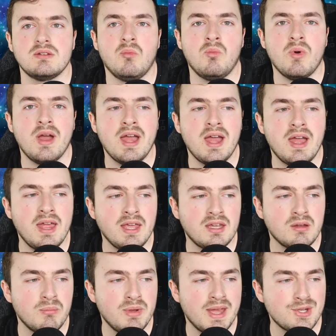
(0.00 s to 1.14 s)
where it
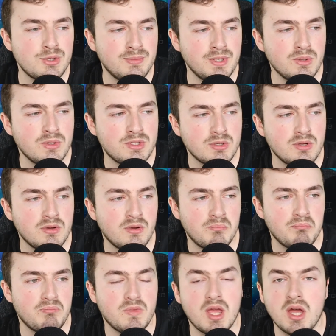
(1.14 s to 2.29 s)
can be attributed to
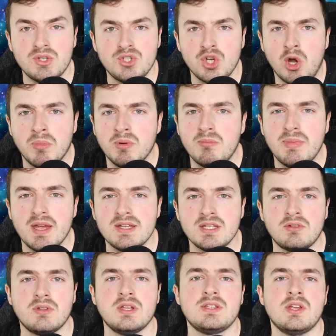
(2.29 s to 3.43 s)
a job, basically.